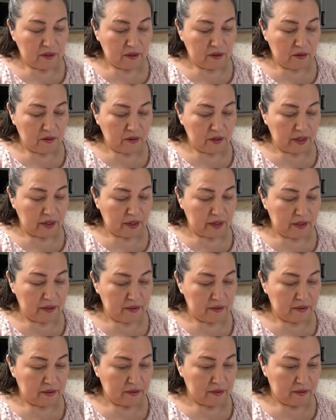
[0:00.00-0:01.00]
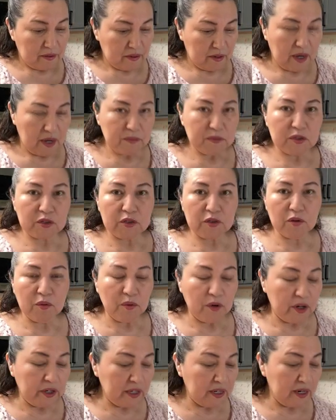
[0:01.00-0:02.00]
Okay. I'm still
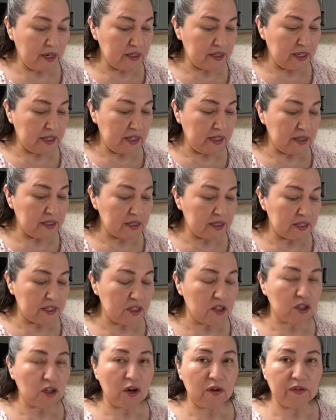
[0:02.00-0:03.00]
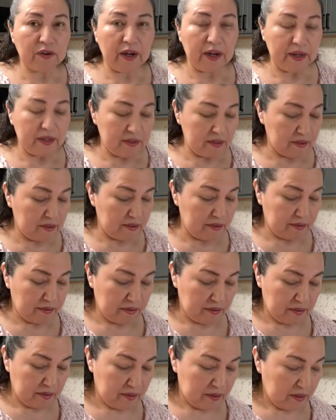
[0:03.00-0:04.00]
working on taking the seeds off, guys.
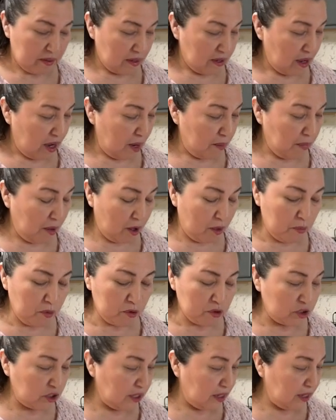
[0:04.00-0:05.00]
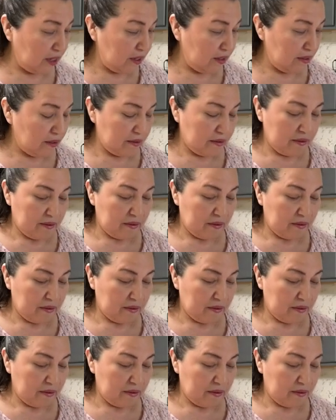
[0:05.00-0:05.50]
I'm almost done.